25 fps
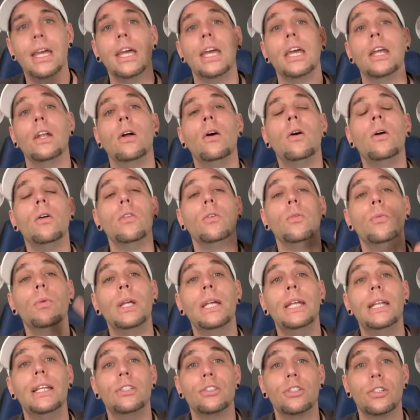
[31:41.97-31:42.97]
and all the
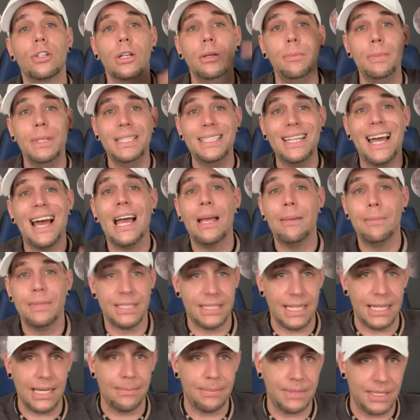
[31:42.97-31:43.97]
readings are going to be
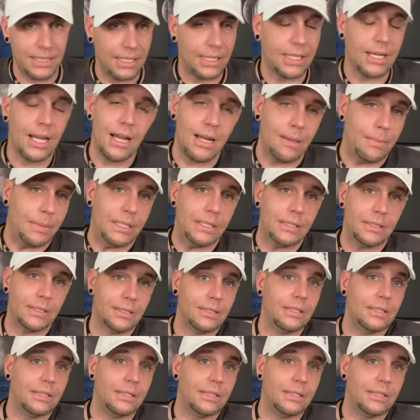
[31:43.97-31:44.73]
timestamped in the comments.